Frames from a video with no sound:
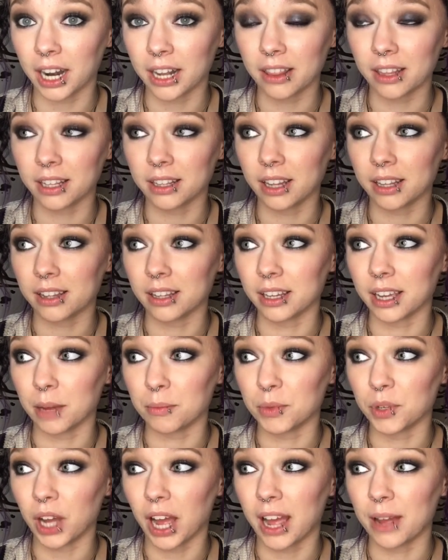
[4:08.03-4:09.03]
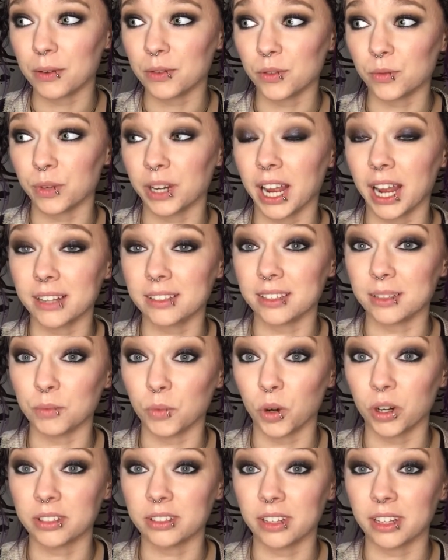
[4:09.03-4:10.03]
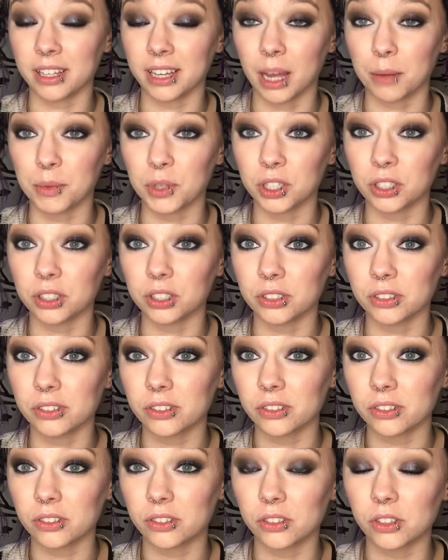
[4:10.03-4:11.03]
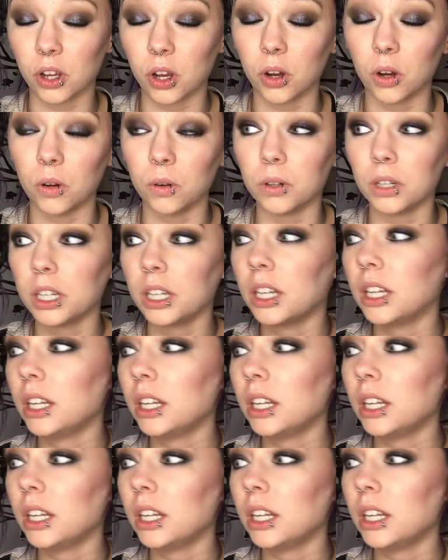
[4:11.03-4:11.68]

I think that the chem I was reacting more to the chemicals. So